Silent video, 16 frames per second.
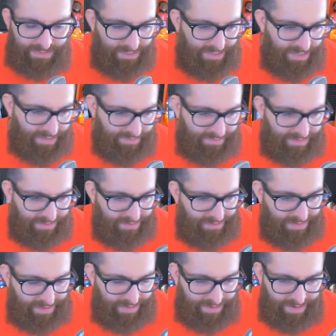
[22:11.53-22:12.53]
Chiefs,
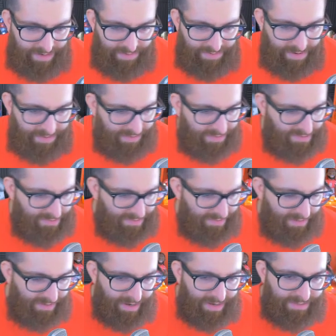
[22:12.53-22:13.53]
I'd rather go with
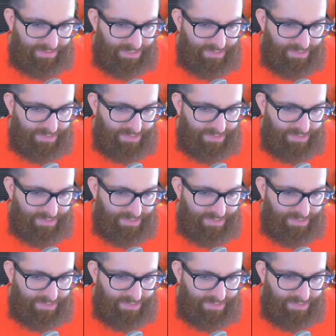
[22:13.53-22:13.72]
the Lions.